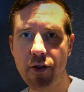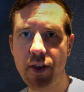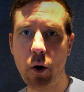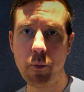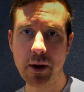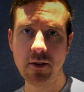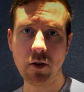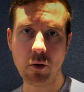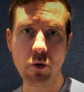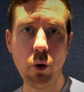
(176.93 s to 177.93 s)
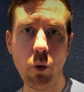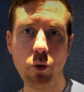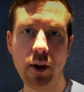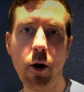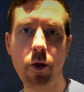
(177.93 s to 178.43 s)
that would be so cool
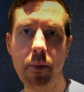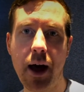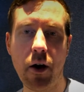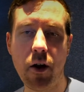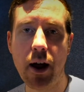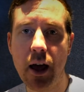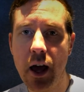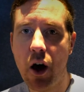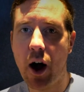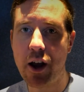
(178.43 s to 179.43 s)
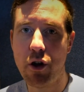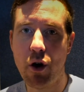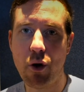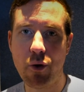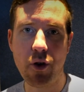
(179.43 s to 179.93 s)
to help them out, and I
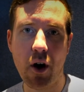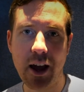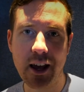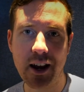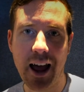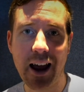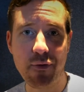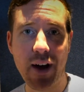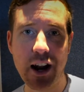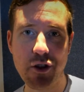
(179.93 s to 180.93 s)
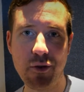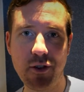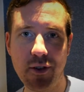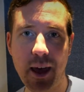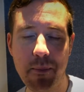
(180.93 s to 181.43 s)
know that I can add value
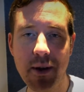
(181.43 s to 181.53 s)
to their